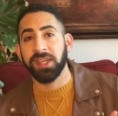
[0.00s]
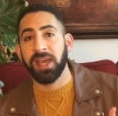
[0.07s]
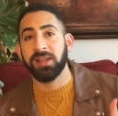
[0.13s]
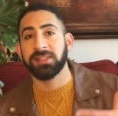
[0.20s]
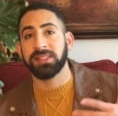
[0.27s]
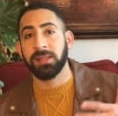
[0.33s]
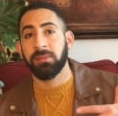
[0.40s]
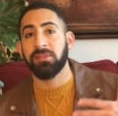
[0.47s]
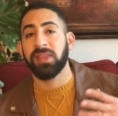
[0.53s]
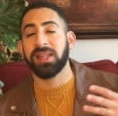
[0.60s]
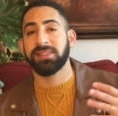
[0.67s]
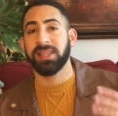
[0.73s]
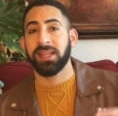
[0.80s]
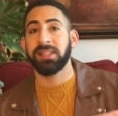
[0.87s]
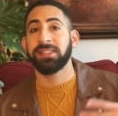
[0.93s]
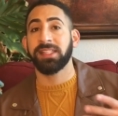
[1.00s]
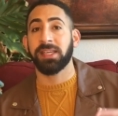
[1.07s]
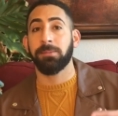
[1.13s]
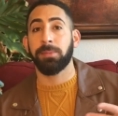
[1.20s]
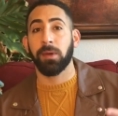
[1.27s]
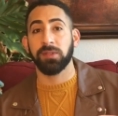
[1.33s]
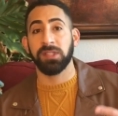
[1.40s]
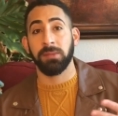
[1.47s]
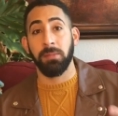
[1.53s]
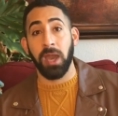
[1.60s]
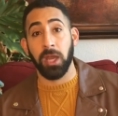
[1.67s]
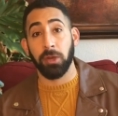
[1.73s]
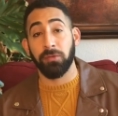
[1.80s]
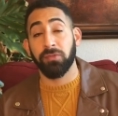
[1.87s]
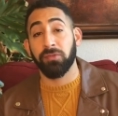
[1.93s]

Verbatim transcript: out some of that dead and decomposing matter